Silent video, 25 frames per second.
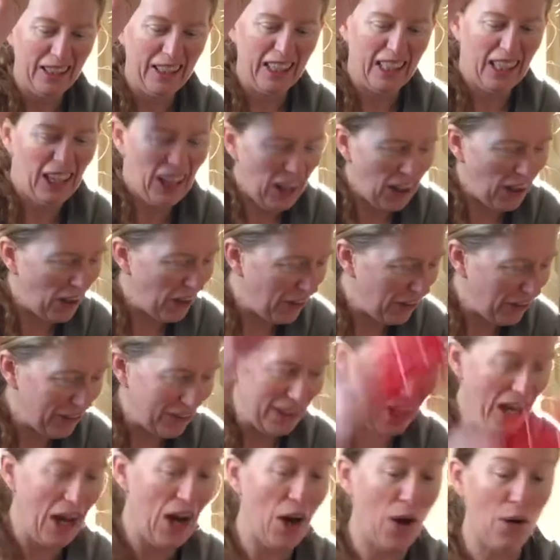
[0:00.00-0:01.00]
Oh
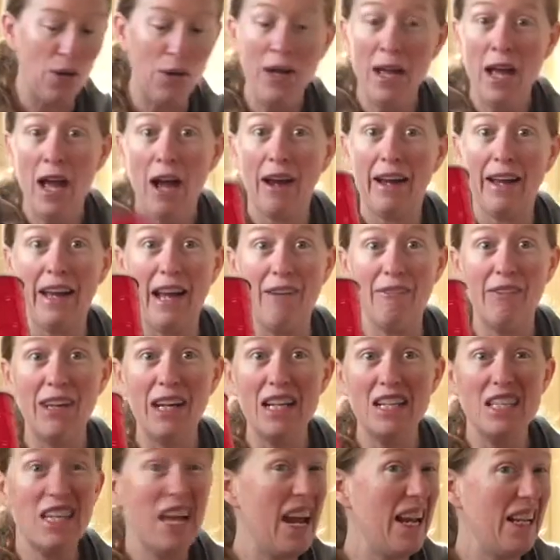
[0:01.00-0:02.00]
no, all right, I'm
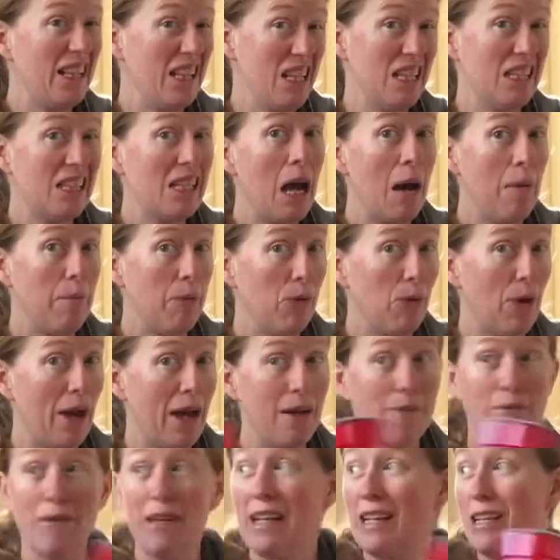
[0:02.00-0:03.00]
gonna take this cup
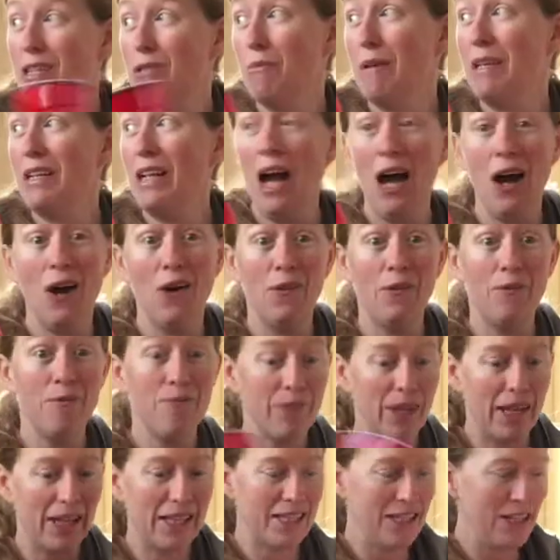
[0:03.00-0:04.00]
away because we know
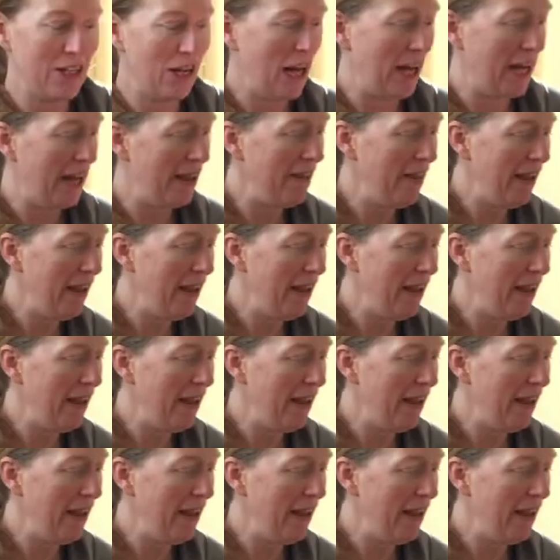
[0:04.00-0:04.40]
it's not in